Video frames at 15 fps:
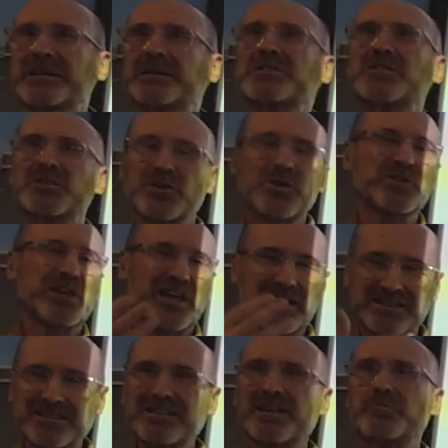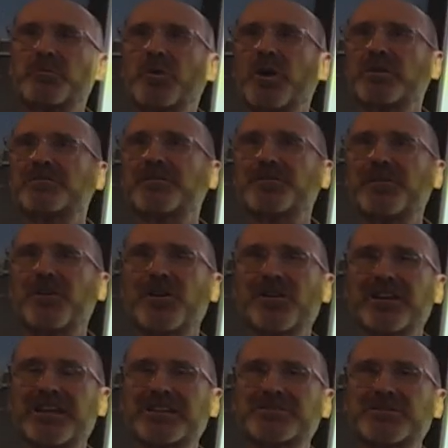so that it won't fall
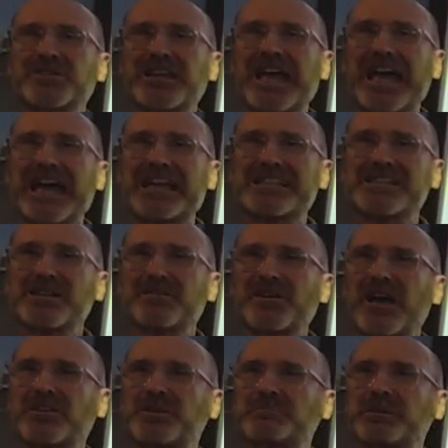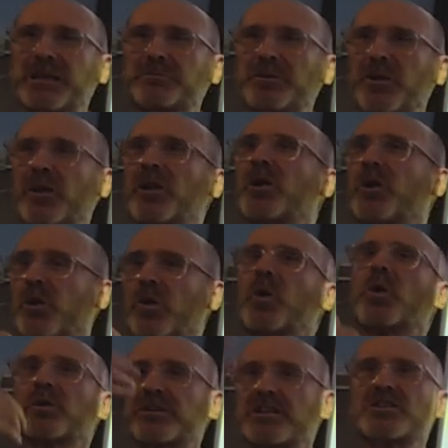into the hands of other people
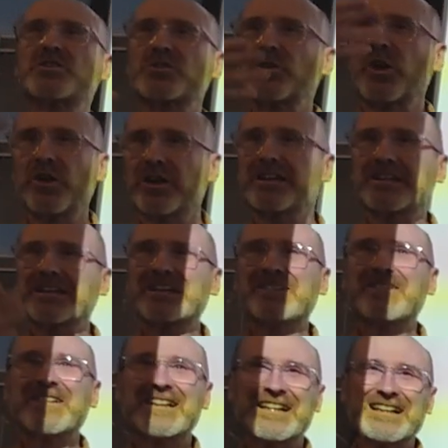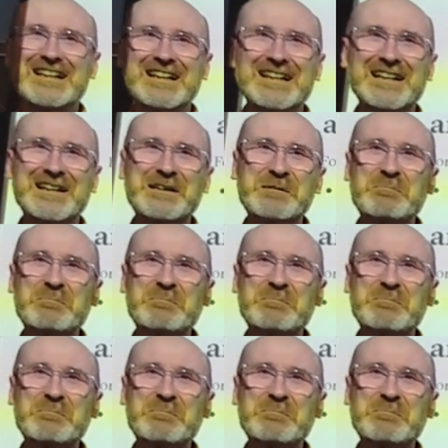or destroyed uh,